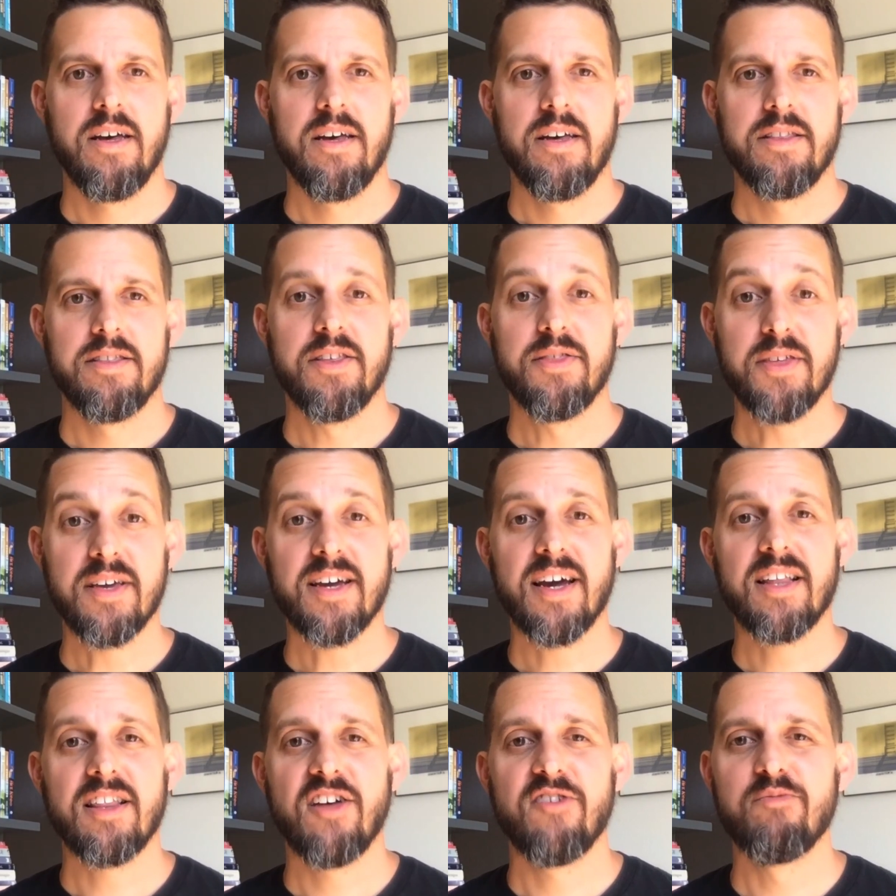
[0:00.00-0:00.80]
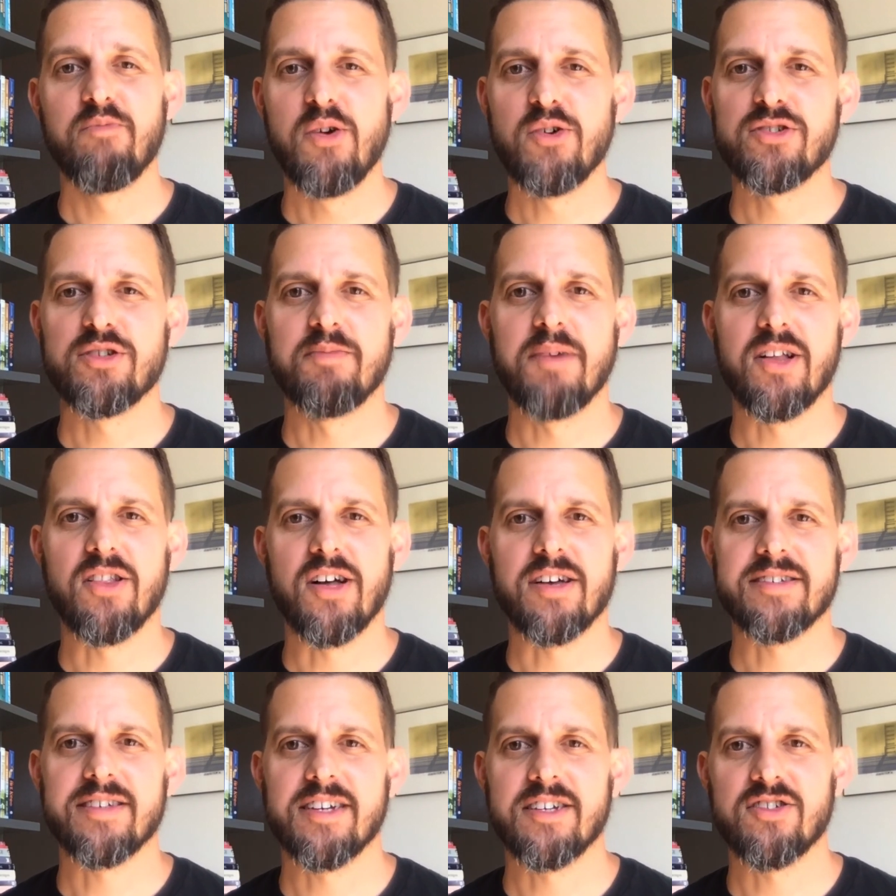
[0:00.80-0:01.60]
The thing I love most about
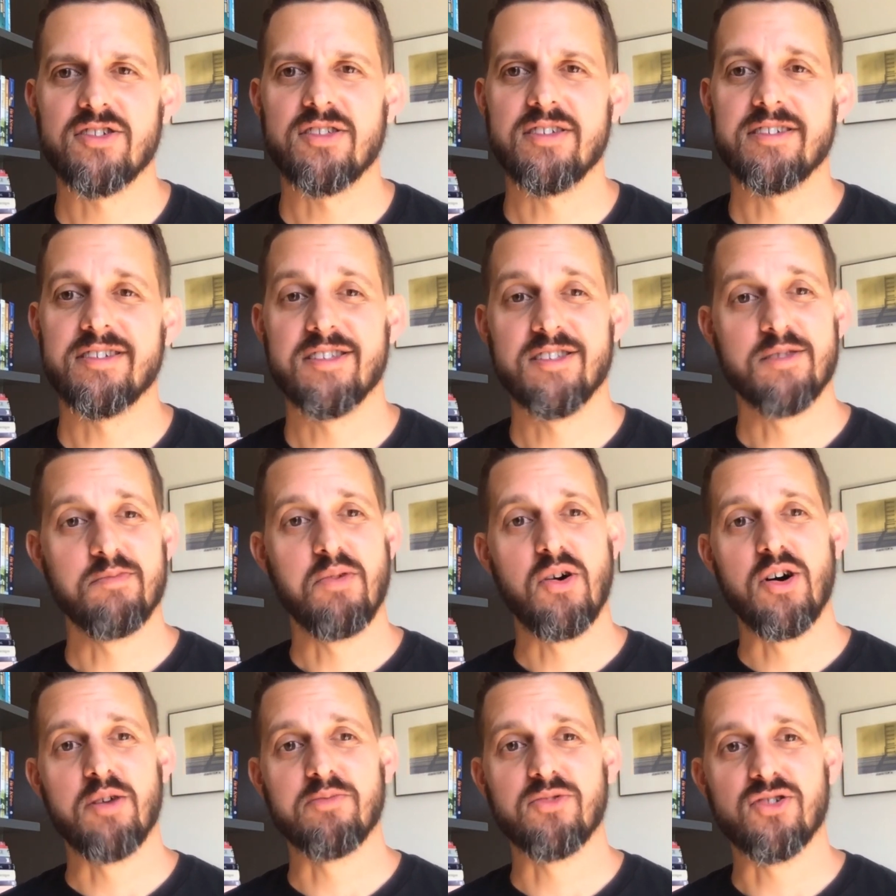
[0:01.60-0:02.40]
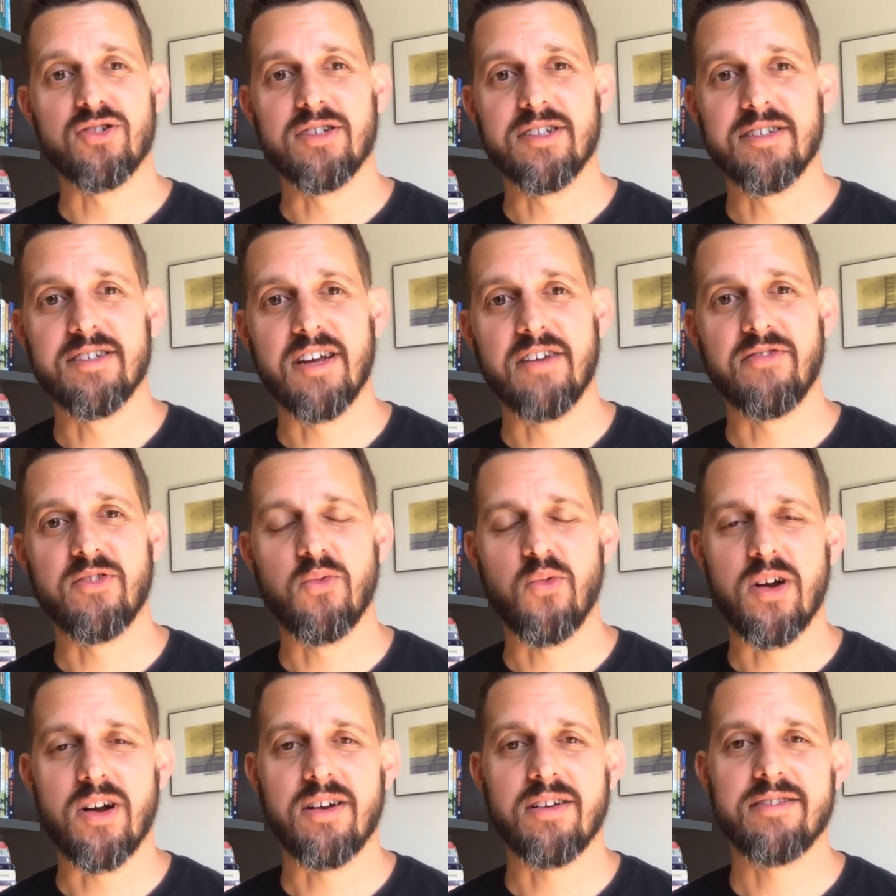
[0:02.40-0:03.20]
Los Angeles is the palm trees
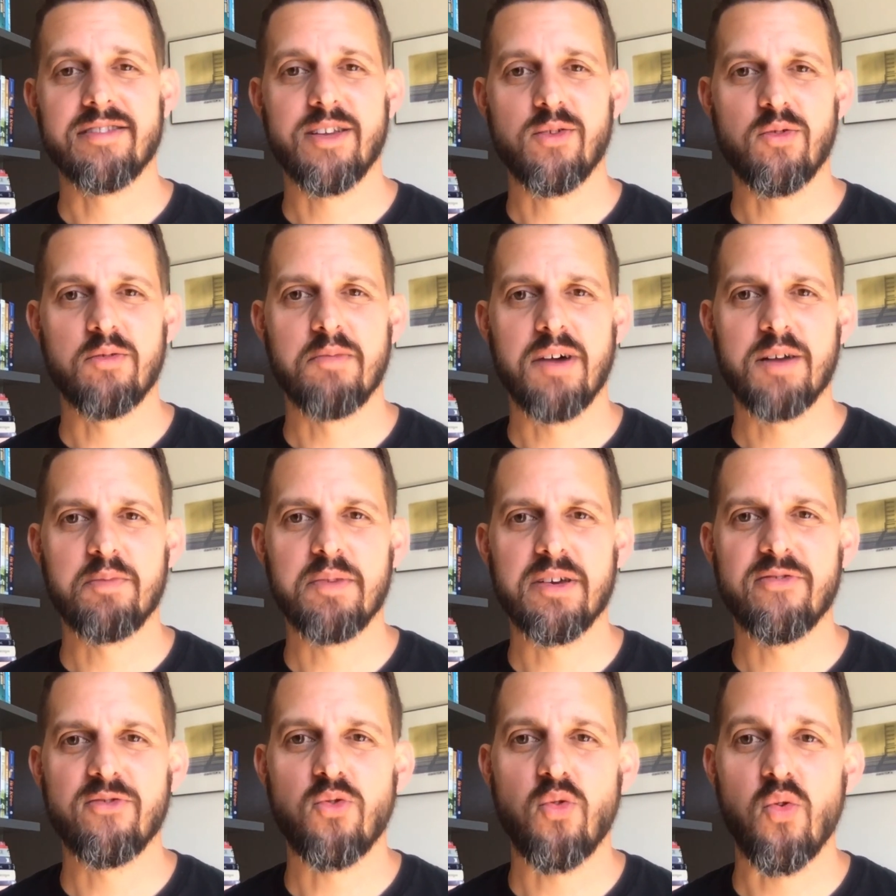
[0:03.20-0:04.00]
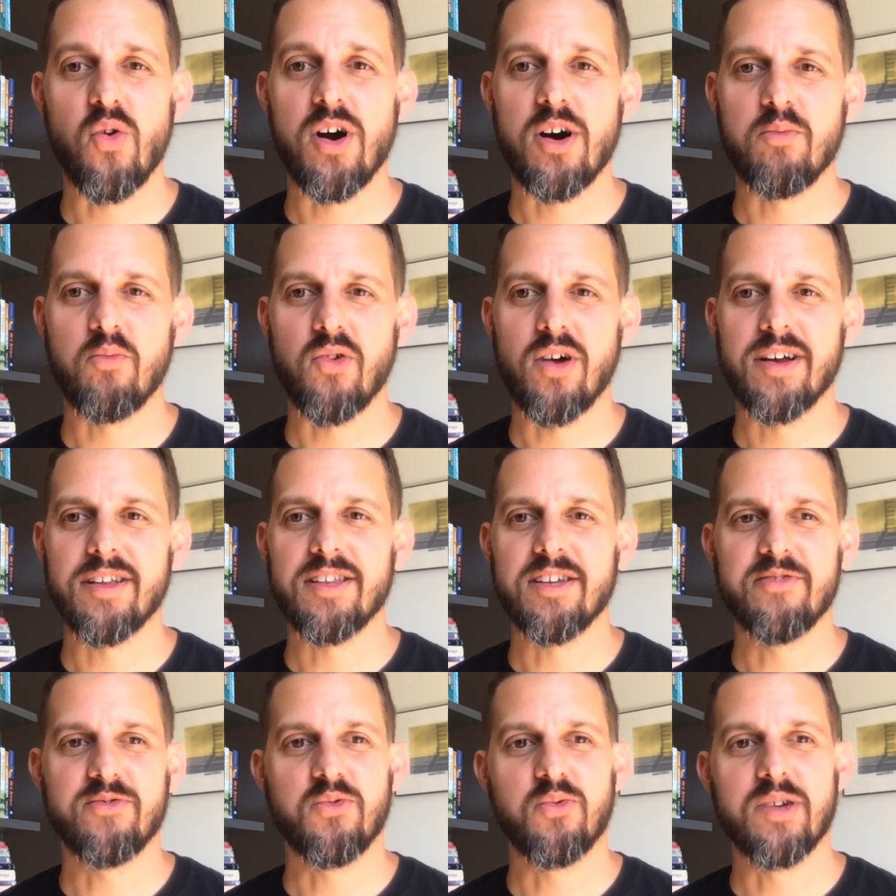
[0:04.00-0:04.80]
everywhere. They remind me of Guam, where I
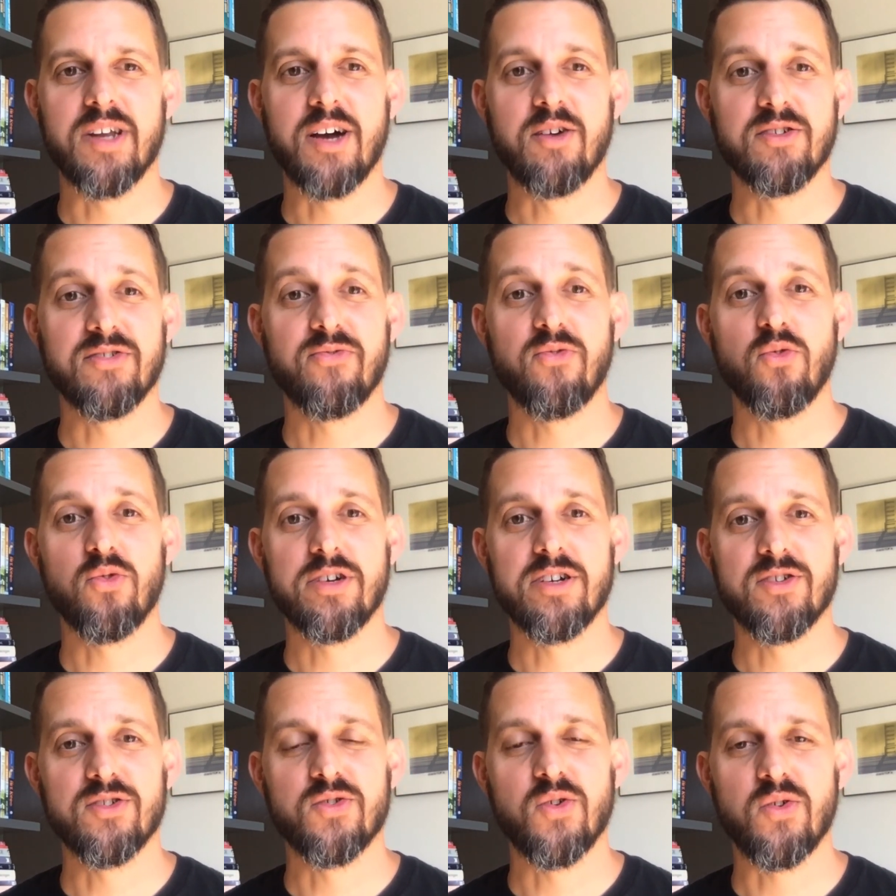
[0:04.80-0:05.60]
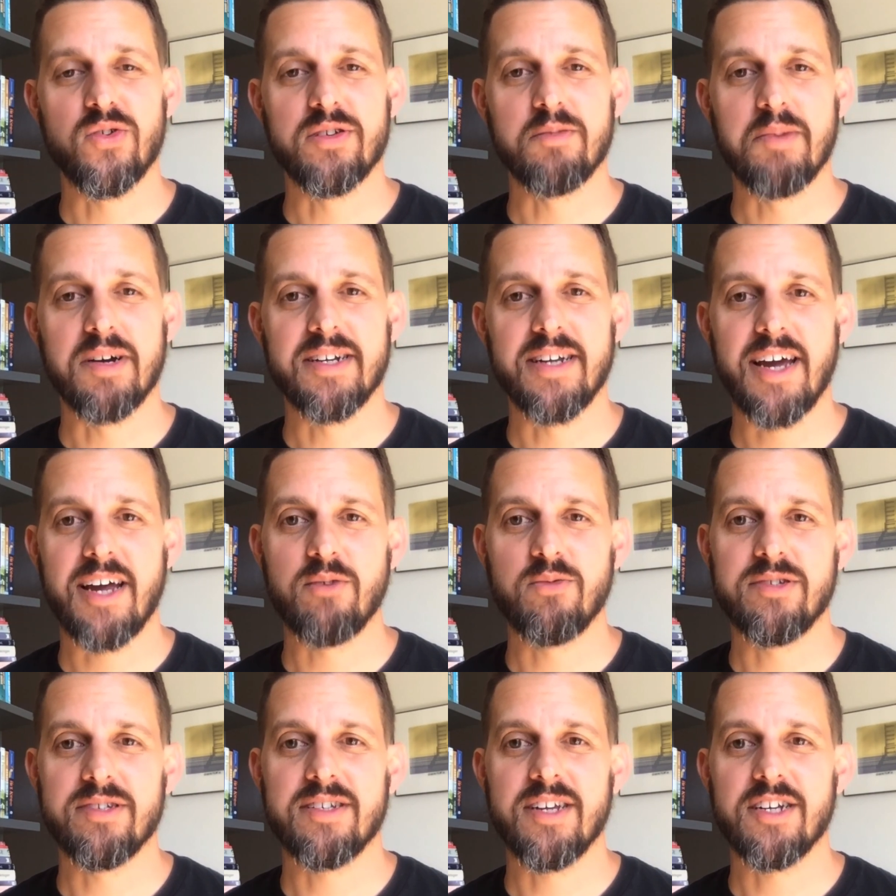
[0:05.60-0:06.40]
lived when I was 4 years old and my dad
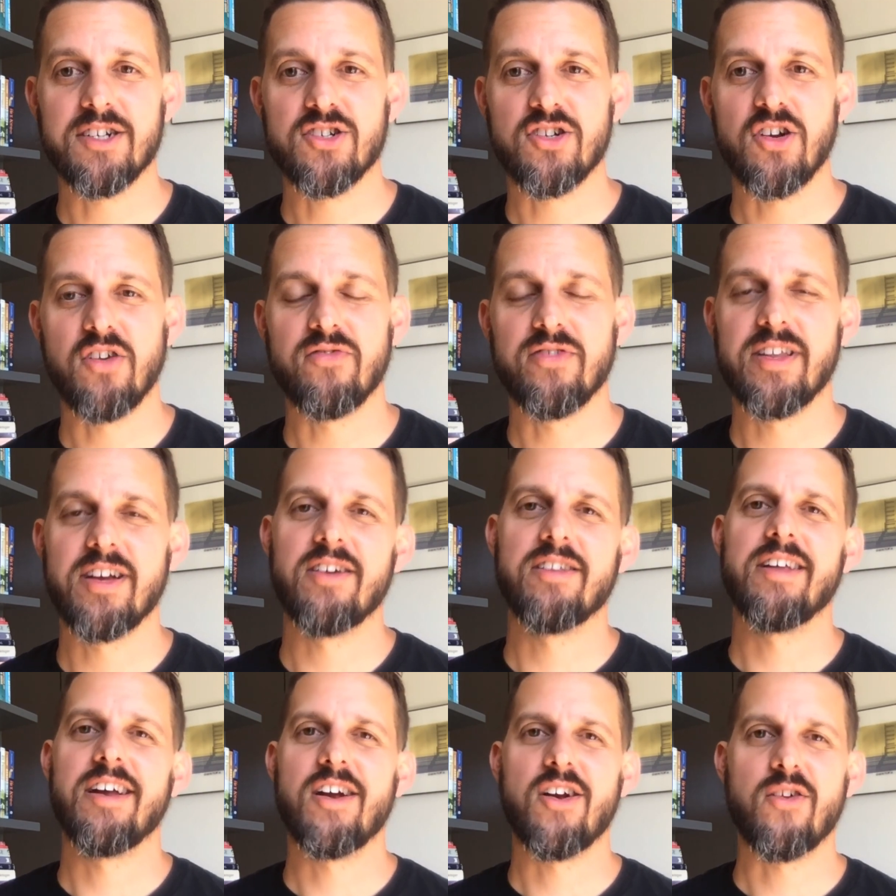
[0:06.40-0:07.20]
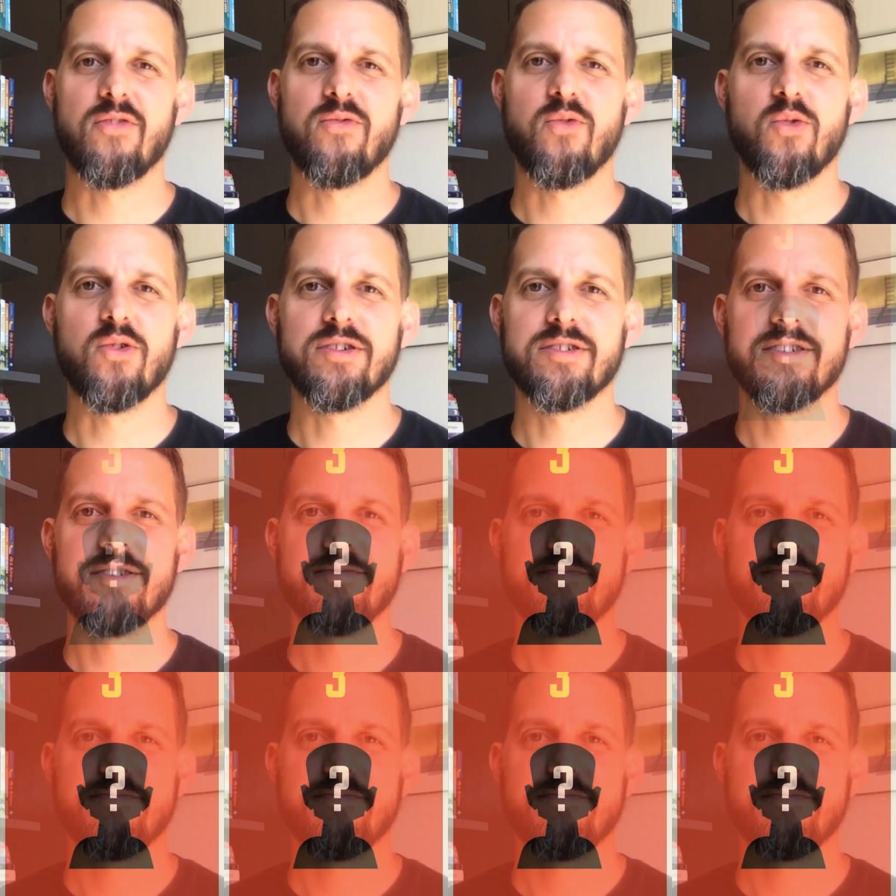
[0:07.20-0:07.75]
was stationed over there in the Air Force.